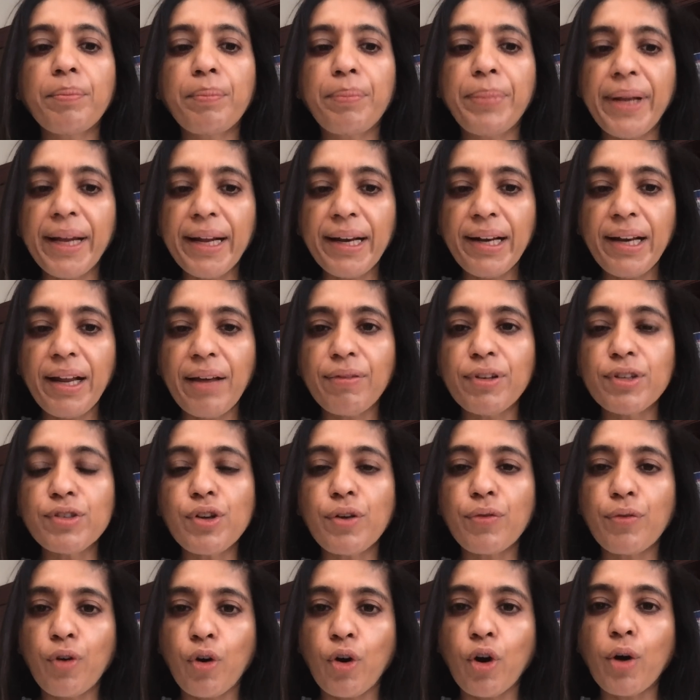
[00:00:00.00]
blood levels
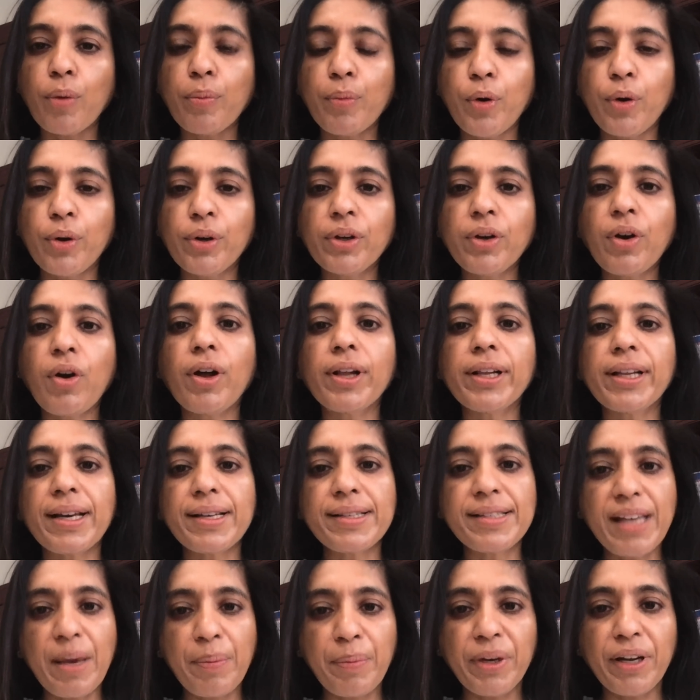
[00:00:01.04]
of hormone called
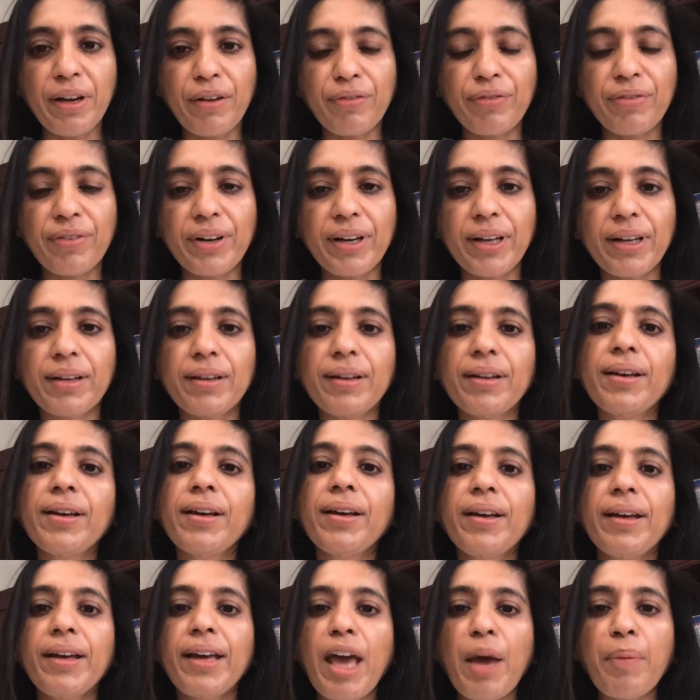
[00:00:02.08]
as epinephrine.
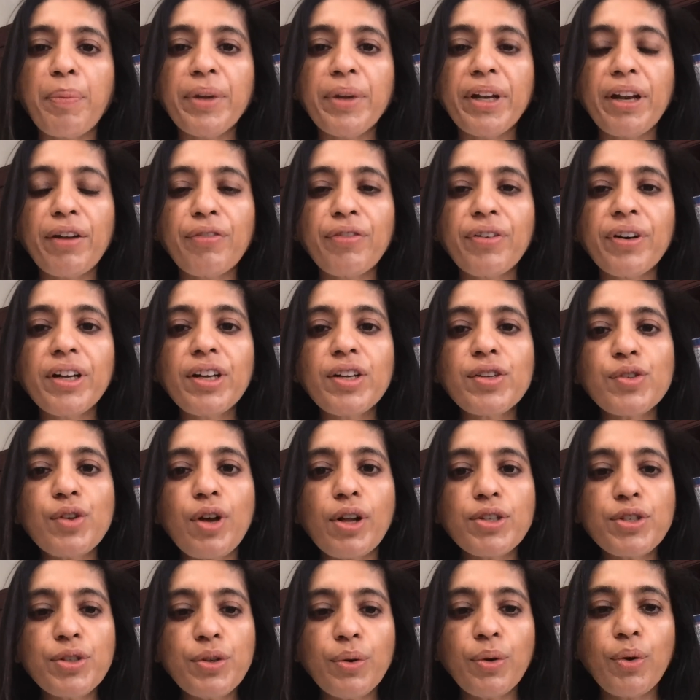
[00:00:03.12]
Epinephrine is
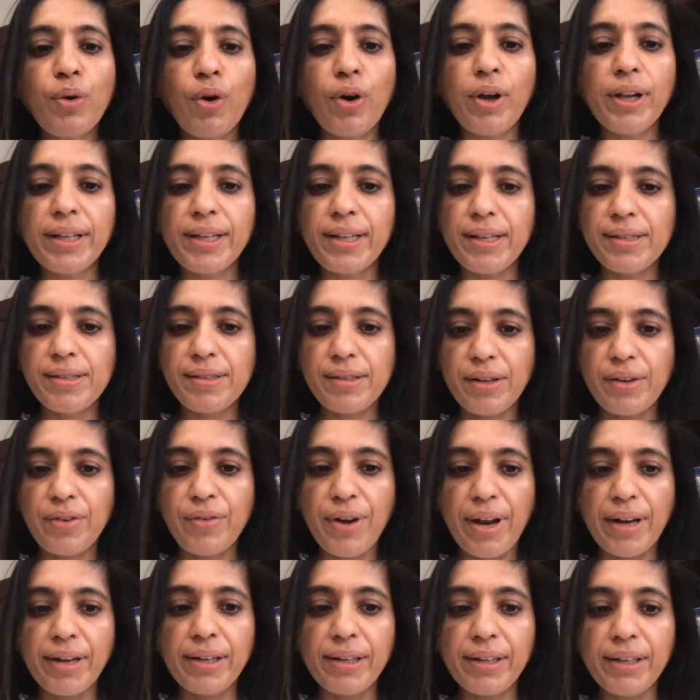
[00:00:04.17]
also called as
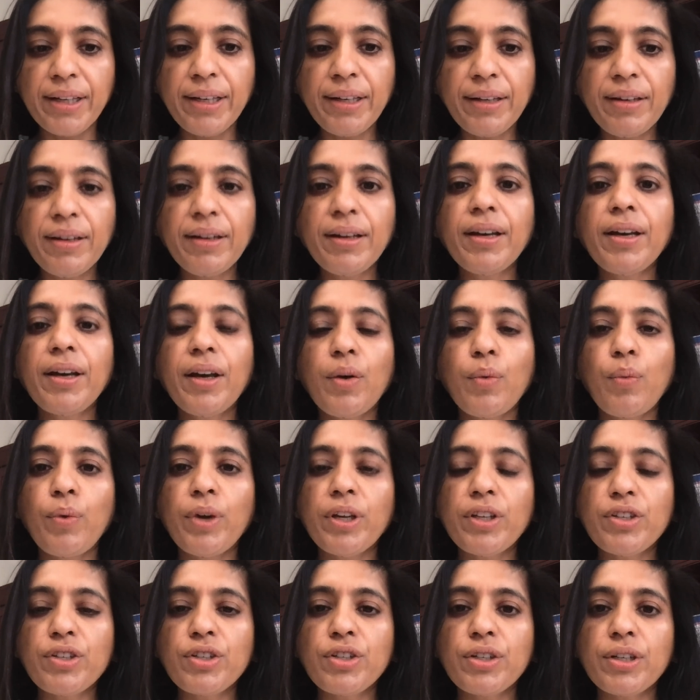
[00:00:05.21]
adrenaline,
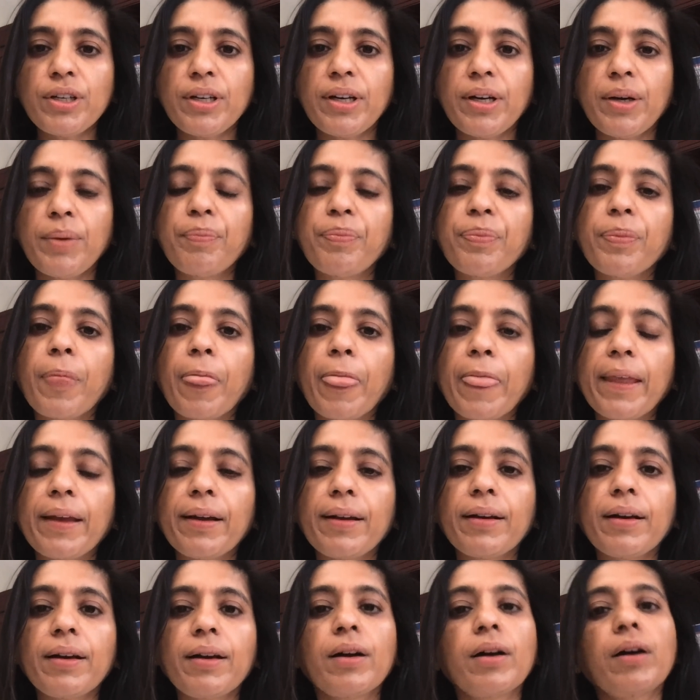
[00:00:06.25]
which
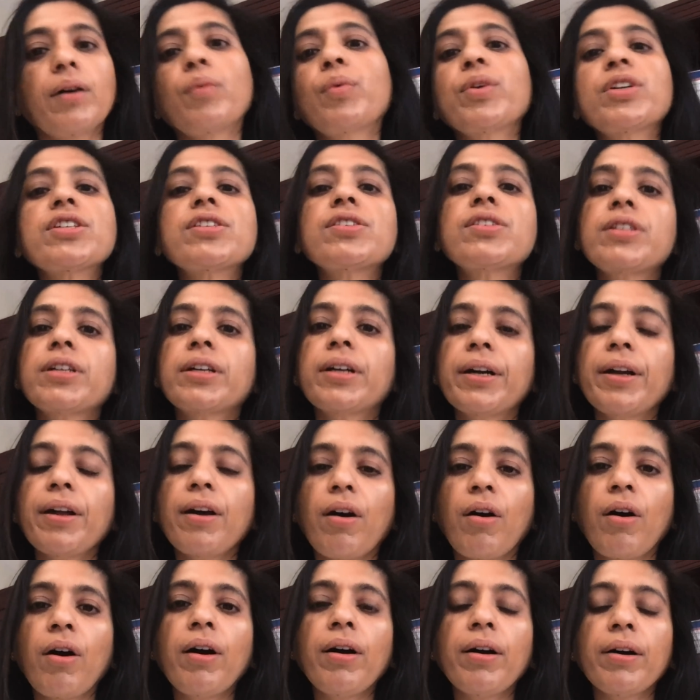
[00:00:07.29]
is turned
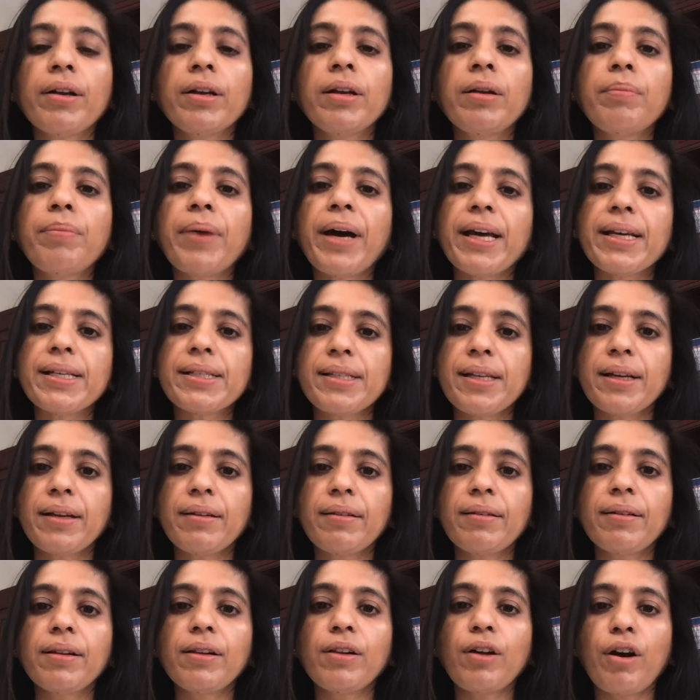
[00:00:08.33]
on by
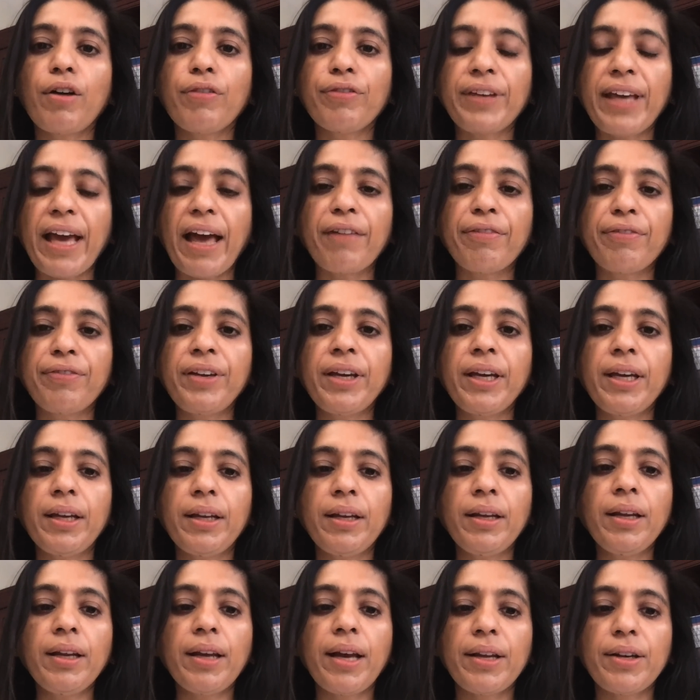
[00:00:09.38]
signal of
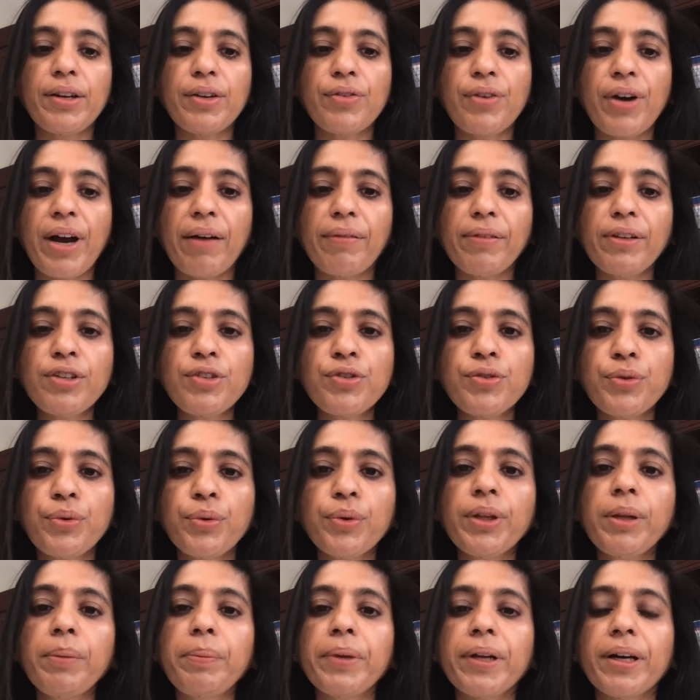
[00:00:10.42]
caffeine, and it travels through
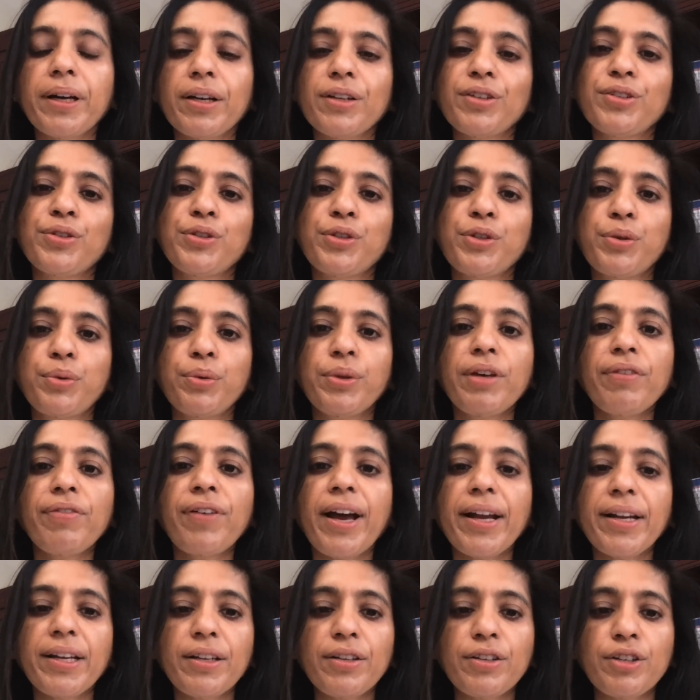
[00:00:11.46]
the blood to the
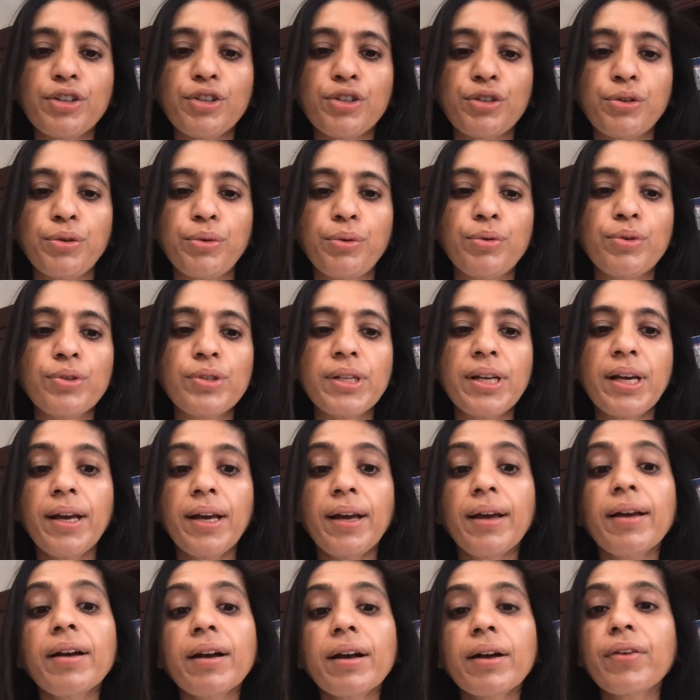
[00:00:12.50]
fatty tissues,
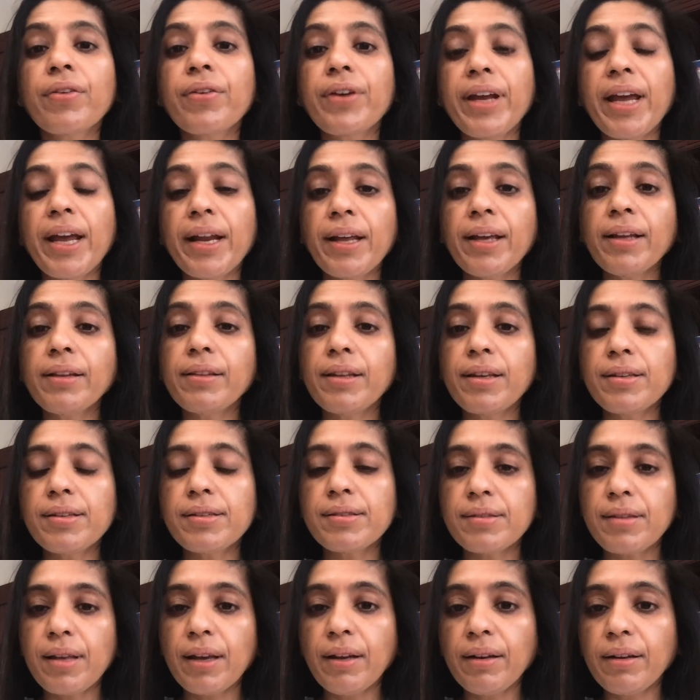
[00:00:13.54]
creating these
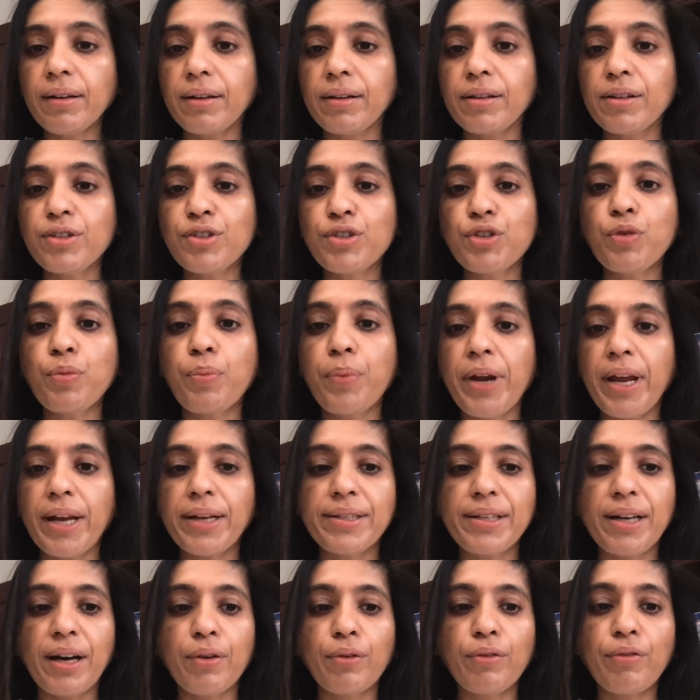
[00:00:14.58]
signals to break
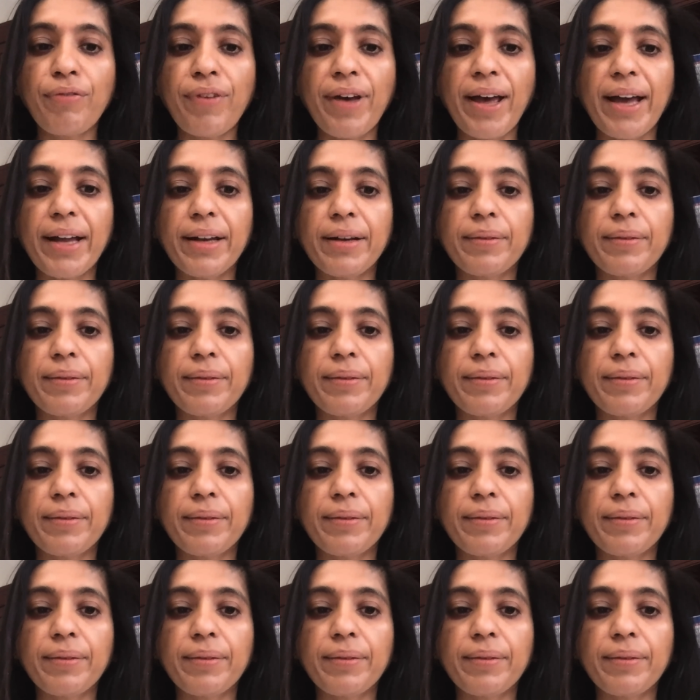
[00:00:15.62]
down fat.